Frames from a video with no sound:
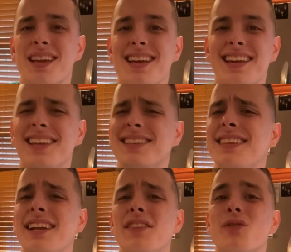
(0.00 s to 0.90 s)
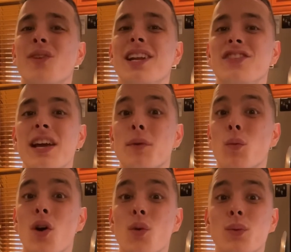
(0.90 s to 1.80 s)
Instead of the red grape,
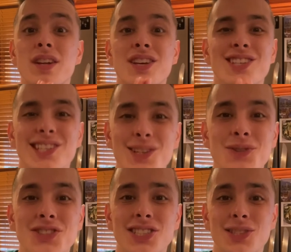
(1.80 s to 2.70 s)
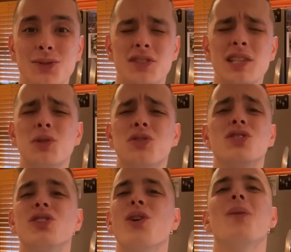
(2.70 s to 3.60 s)
what would you choose? There are
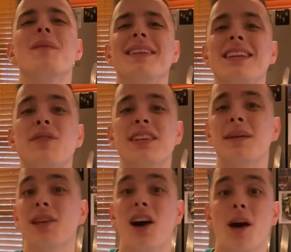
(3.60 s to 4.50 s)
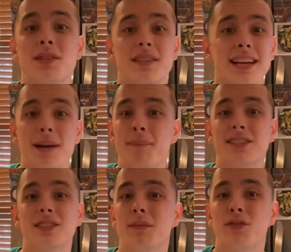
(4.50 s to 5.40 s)
so many different types of options like I
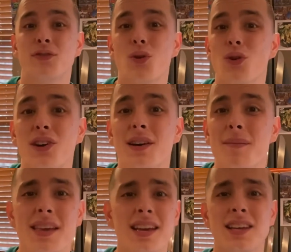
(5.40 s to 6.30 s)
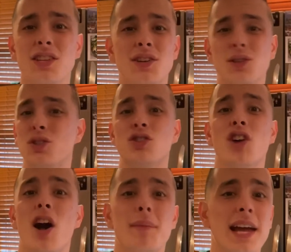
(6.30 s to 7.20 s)
mentioned before. You could use
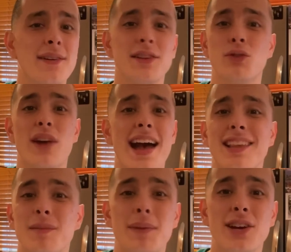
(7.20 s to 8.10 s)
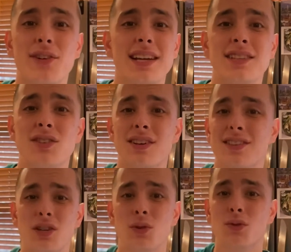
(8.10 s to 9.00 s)
strawberries, raspberries, you could
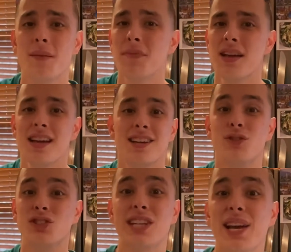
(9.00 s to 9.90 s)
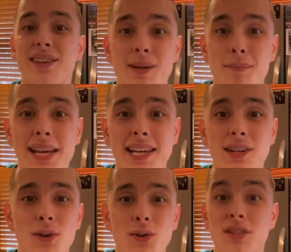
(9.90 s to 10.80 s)
use cherry
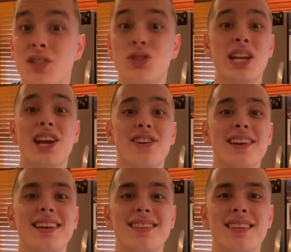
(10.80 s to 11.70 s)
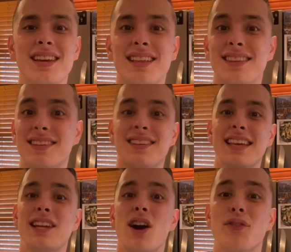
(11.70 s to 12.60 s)
tomatoes, cherries, the
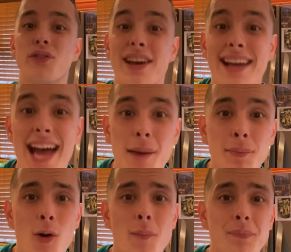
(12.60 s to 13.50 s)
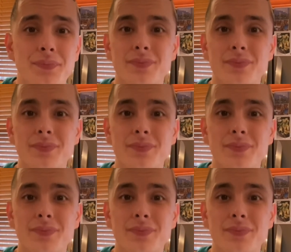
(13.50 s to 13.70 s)
skin off of red apple.